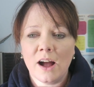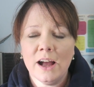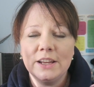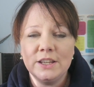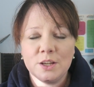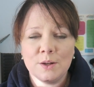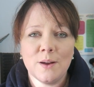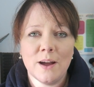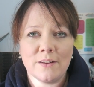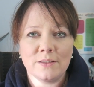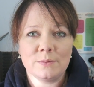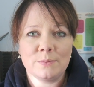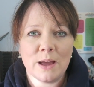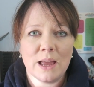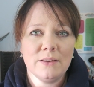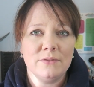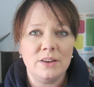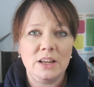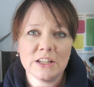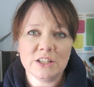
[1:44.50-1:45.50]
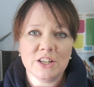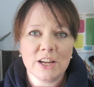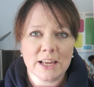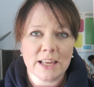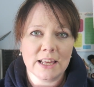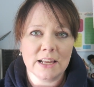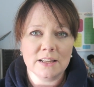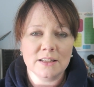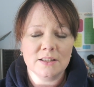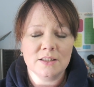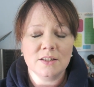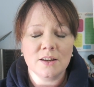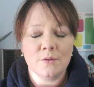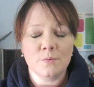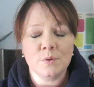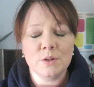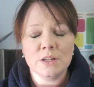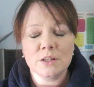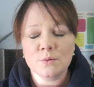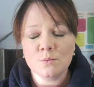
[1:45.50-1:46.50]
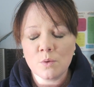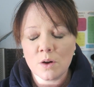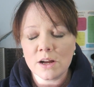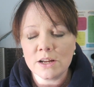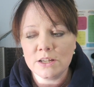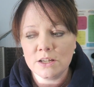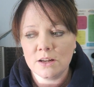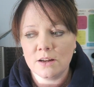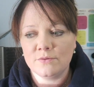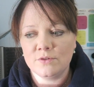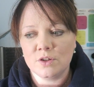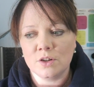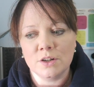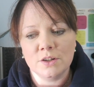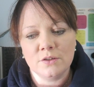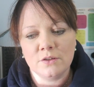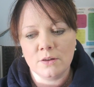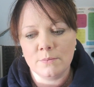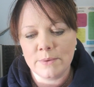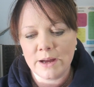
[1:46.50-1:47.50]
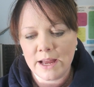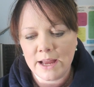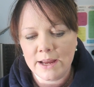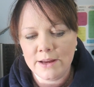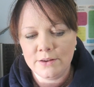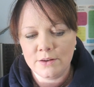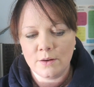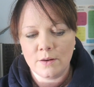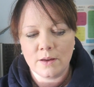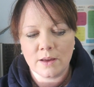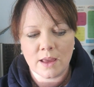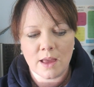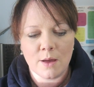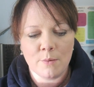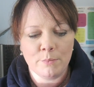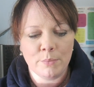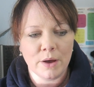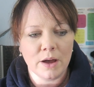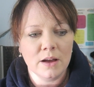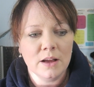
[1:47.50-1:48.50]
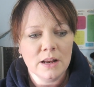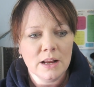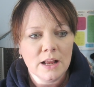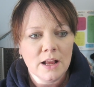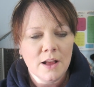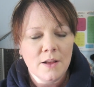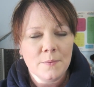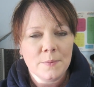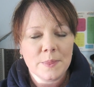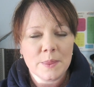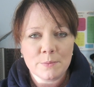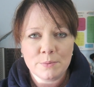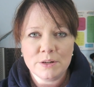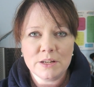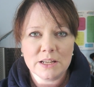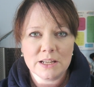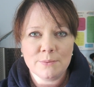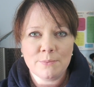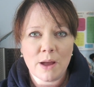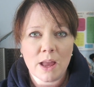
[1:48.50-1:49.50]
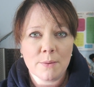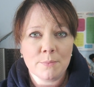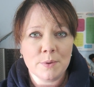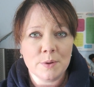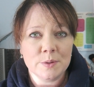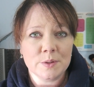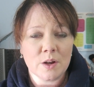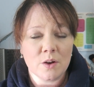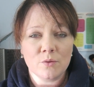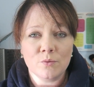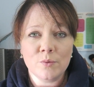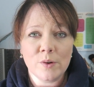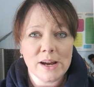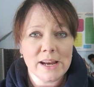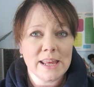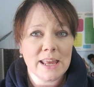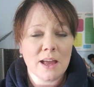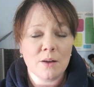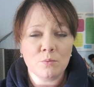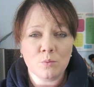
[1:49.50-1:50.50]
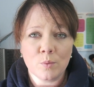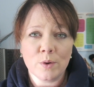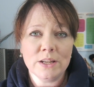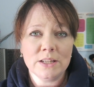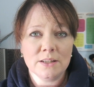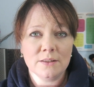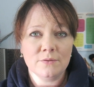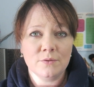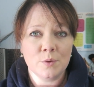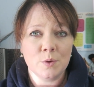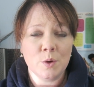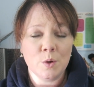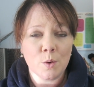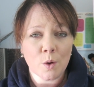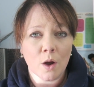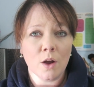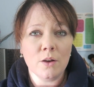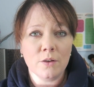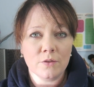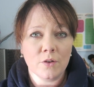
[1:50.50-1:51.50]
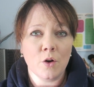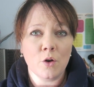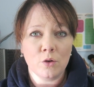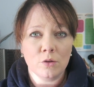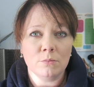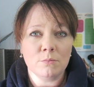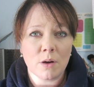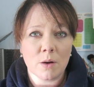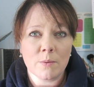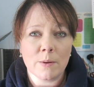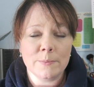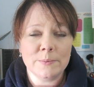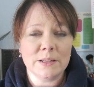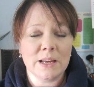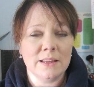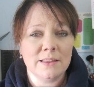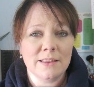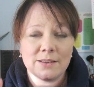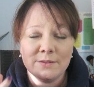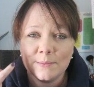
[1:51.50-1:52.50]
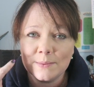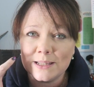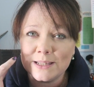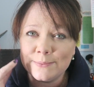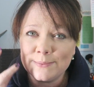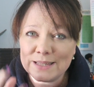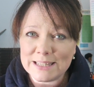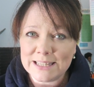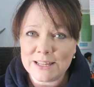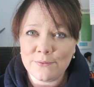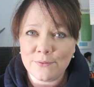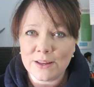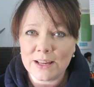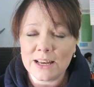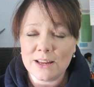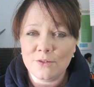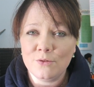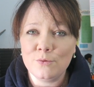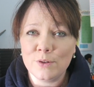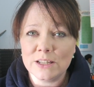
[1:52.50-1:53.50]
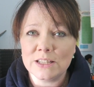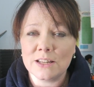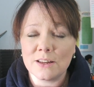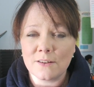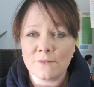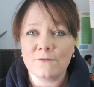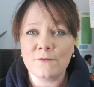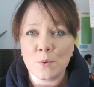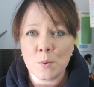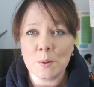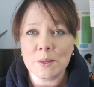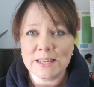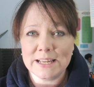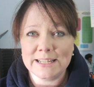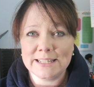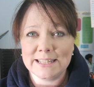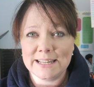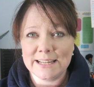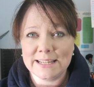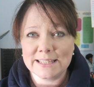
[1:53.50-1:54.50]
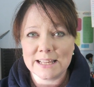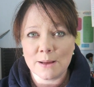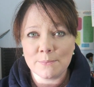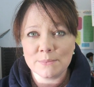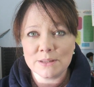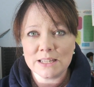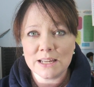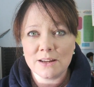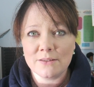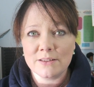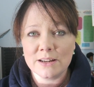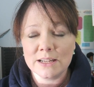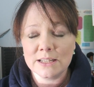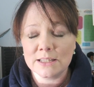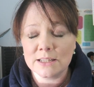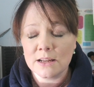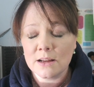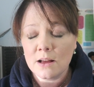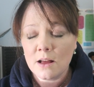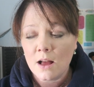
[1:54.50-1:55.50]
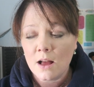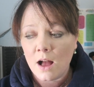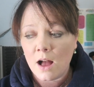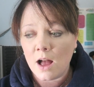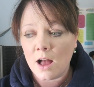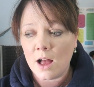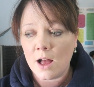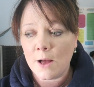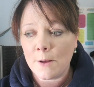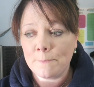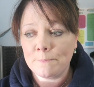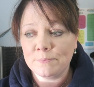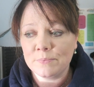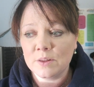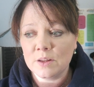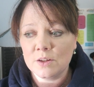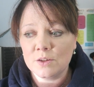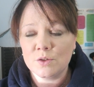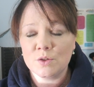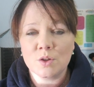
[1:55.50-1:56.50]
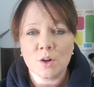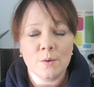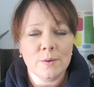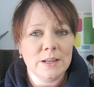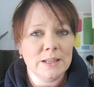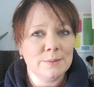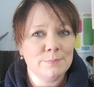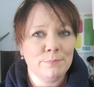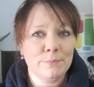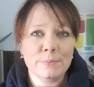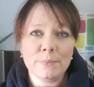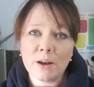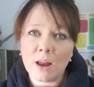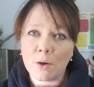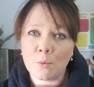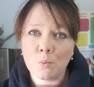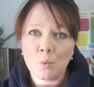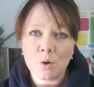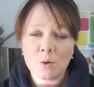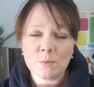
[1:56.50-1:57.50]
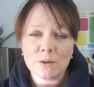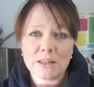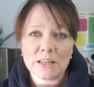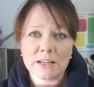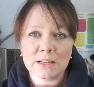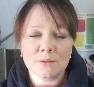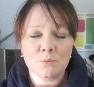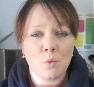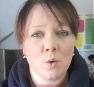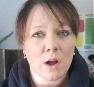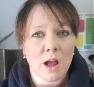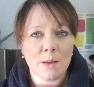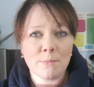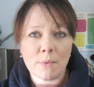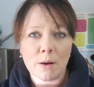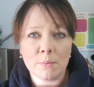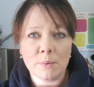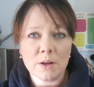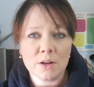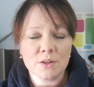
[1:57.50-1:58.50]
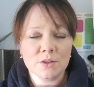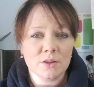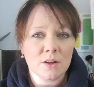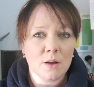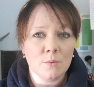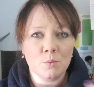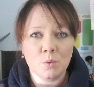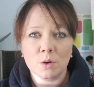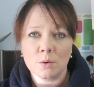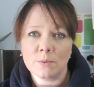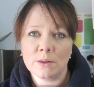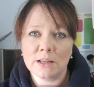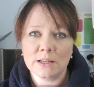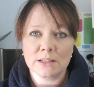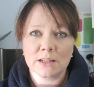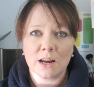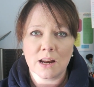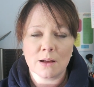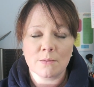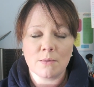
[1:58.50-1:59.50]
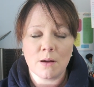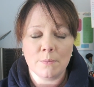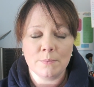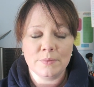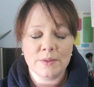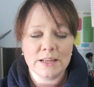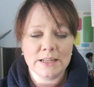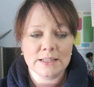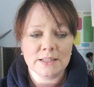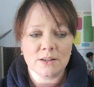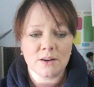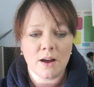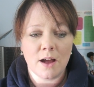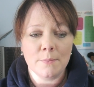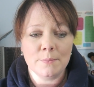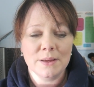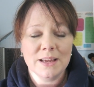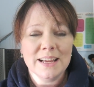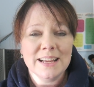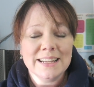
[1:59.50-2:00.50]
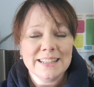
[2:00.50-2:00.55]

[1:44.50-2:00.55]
I do have to pay for like checking on stuff, which is why I do have charge them. I hate doing it, but the predictor papers are ready and waiting for you over on my website. They've been specifically written for this exam series. Um, so it's like, what do we think? What came up last time? What do we think is going to come up this time?